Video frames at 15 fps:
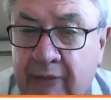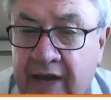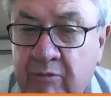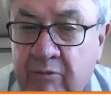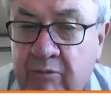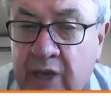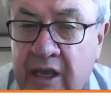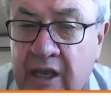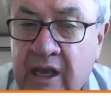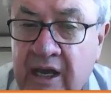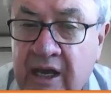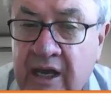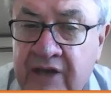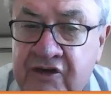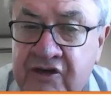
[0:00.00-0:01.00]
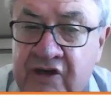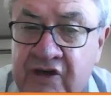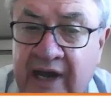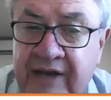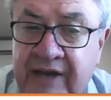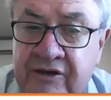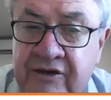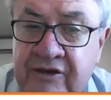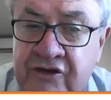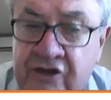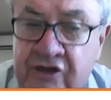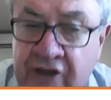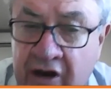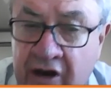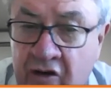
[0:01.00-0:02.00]
be a slight
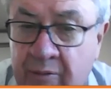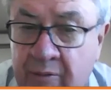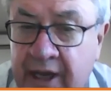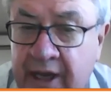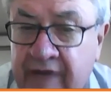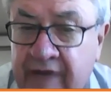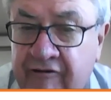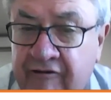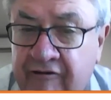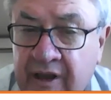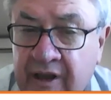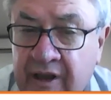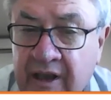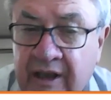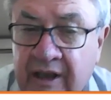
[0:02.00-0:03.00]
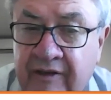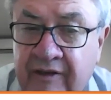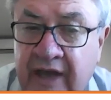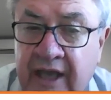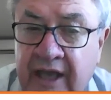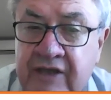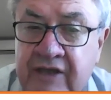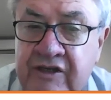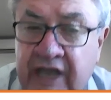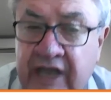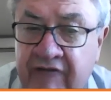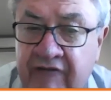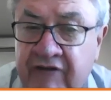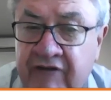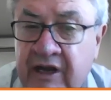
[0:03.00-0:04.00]
stroke benefit, there is
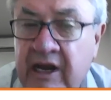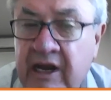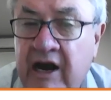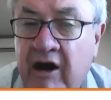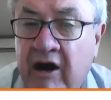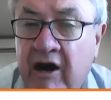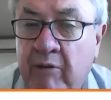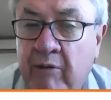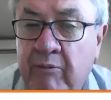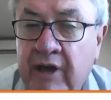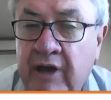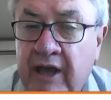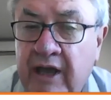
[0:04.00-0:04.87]
definitely harm